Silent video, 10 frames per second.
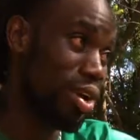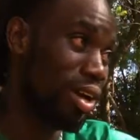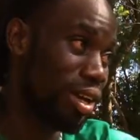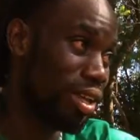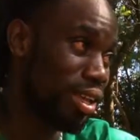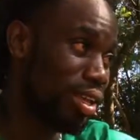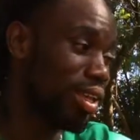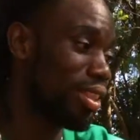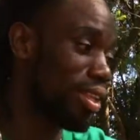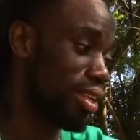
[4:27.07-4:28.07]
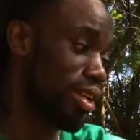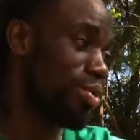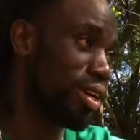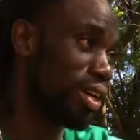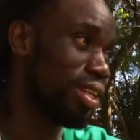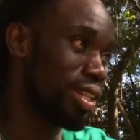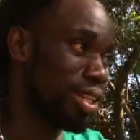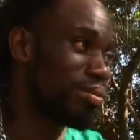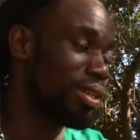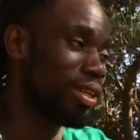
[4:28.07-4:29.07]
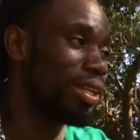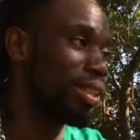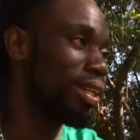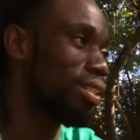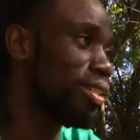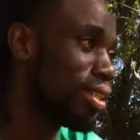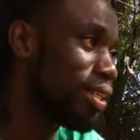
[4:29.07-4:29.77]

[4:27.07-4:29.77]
You work here, and then I work there, something like that.